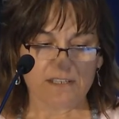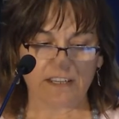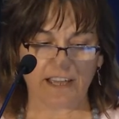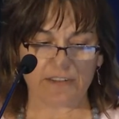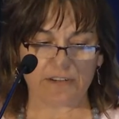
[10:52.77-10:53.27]

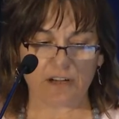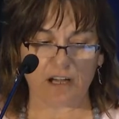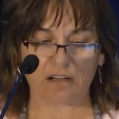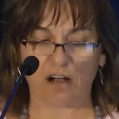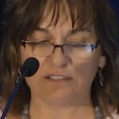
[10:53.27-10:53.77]
Together,
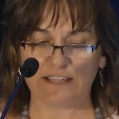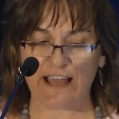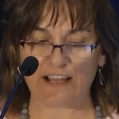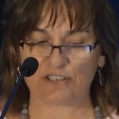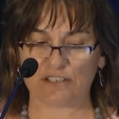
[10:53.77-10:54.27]
our call to
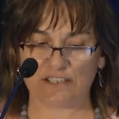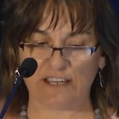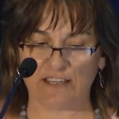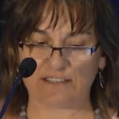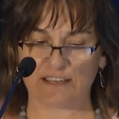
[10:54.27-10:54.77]
action
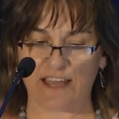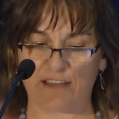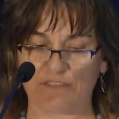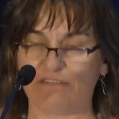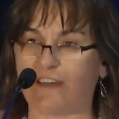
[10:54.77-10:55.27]
today is to
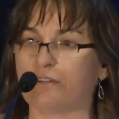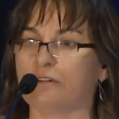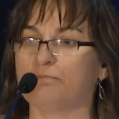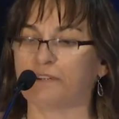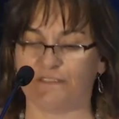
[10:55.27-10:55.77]
have the
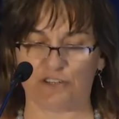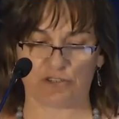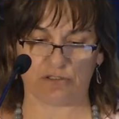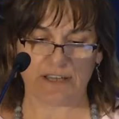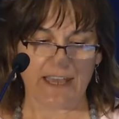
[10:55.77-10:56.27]
federal,
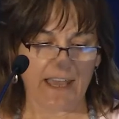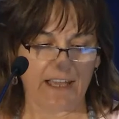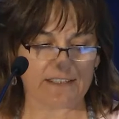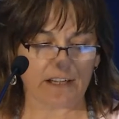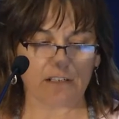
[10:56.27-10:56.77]
provincial,
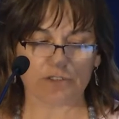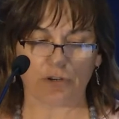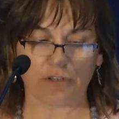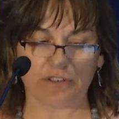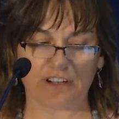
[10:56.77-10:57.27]
and
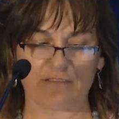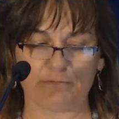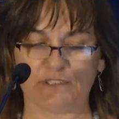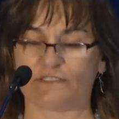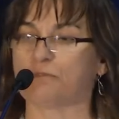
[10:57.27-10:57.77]
territorial
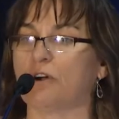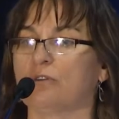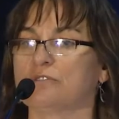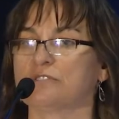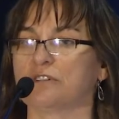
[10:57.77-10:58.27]
governments from
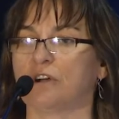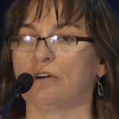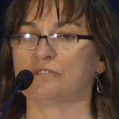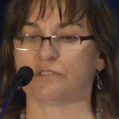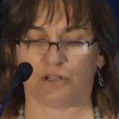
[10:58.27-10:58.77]
coast to
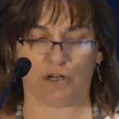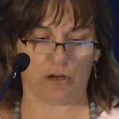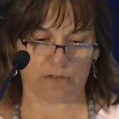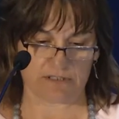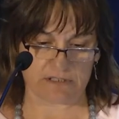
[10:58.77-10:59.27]
coast to
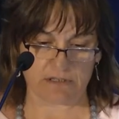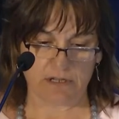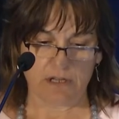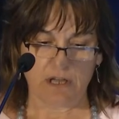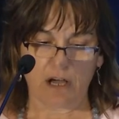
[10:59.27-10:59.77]
coast
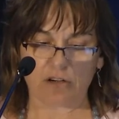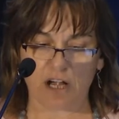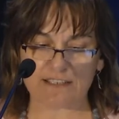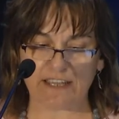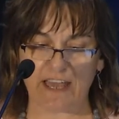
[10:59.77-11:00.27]

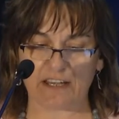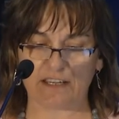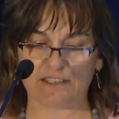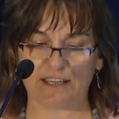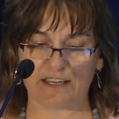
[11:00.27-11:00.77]
across
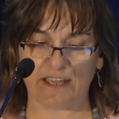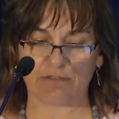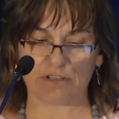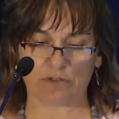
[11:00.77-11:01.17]
Canada dedicate